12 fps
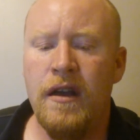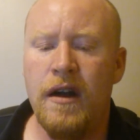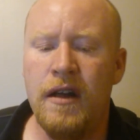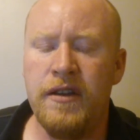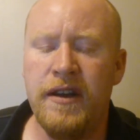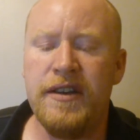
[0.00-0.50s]

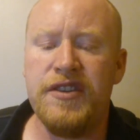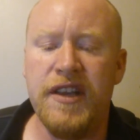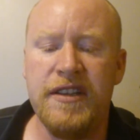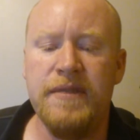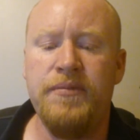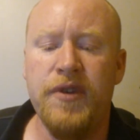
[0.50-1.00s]
All in all, I'd say
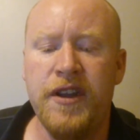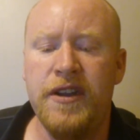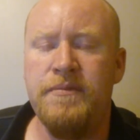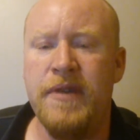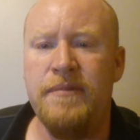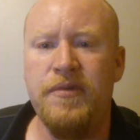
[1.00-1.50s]
it's a pretty
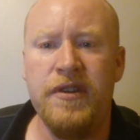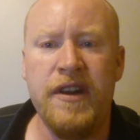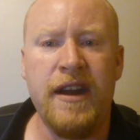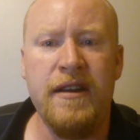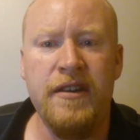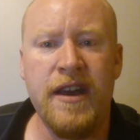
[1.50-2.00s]
good pepper.
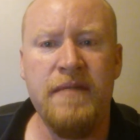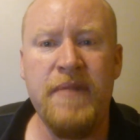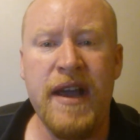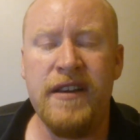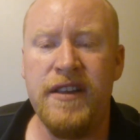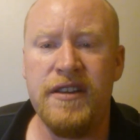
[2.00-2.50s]
Not a
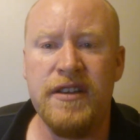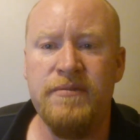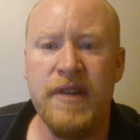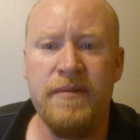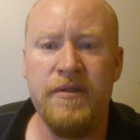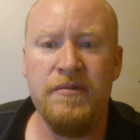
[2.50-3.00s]
bad tasting
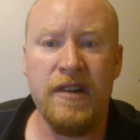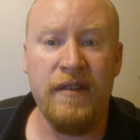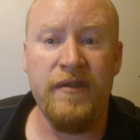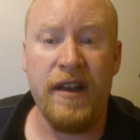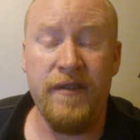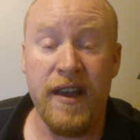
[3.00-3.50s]
pepper, but
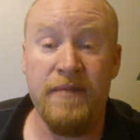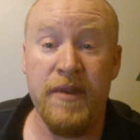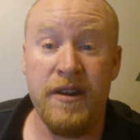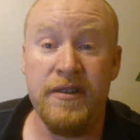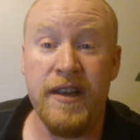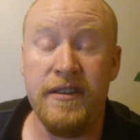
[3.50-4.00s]
I've had
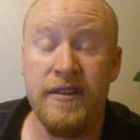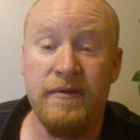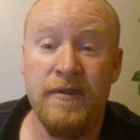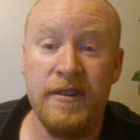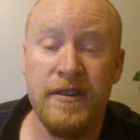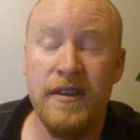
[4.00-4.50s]
better tasting
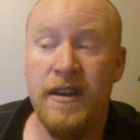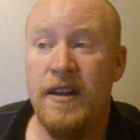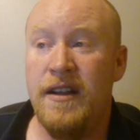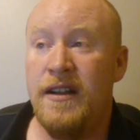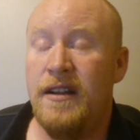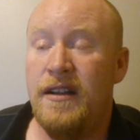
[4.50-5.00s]
ones.
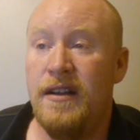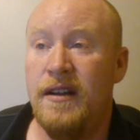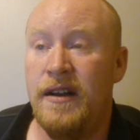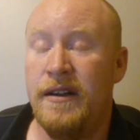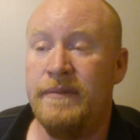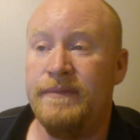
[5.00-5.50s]

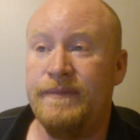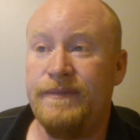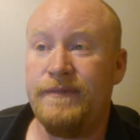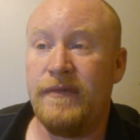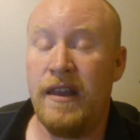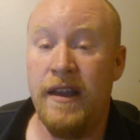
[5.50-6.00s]

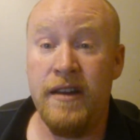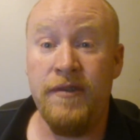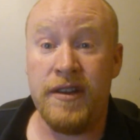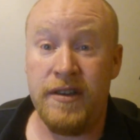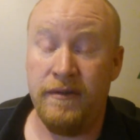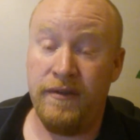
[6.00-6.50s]

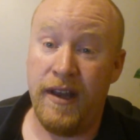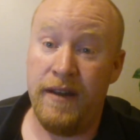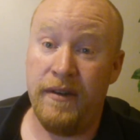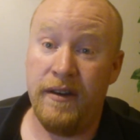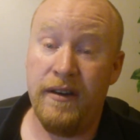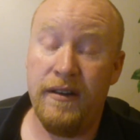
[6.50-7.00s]
Interesting
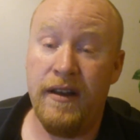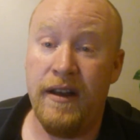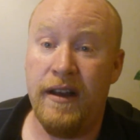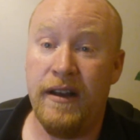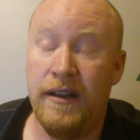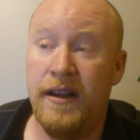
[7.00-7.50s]
flavor.
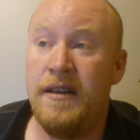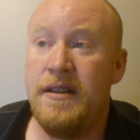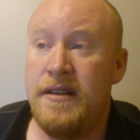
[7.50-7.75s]
I